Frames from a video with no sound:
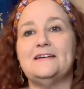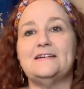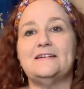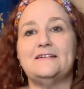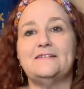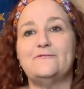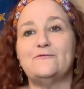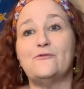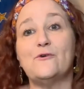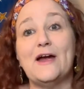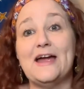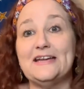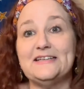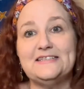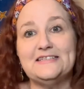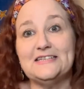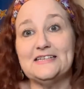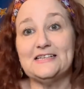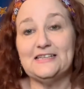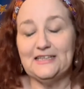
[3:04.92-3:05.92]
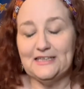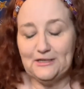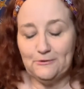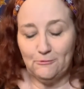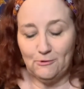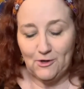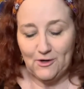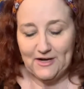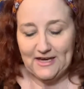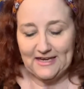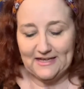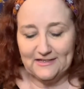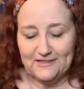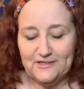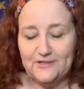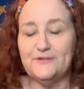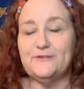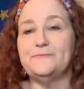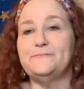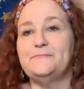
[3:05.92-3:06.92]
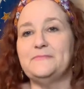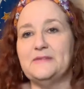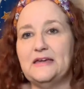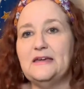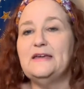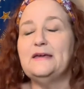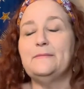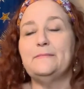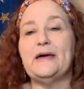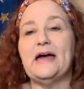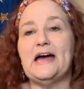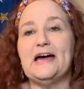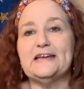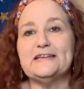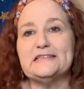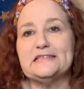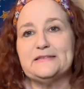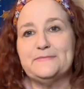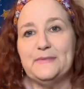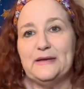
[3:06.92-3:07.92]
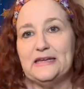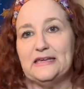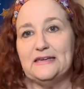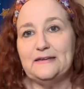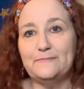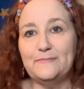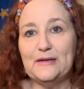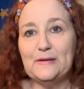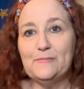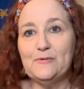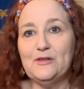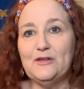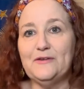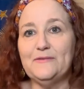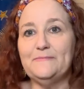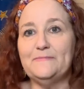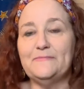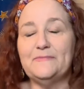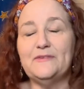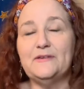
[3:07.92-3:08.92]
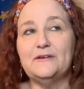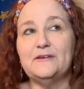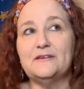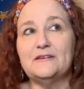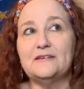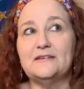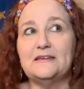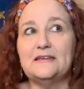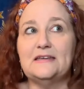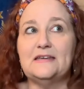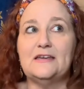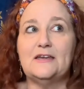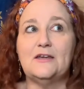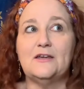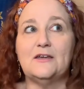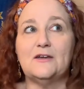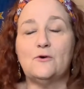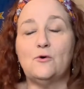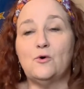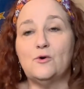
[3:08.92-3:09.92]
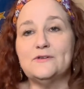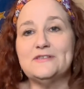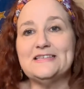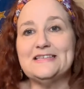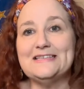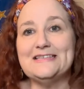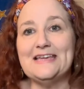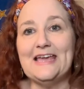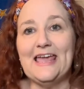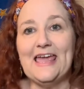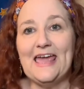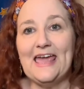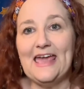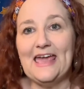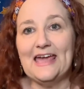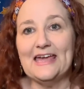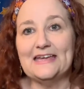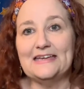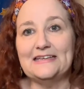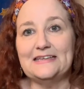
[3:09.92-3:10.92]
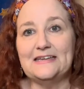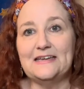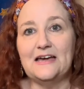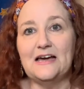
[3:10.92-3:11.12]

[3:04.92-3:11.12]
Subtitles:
frantically working to pad as many people on the courts as he can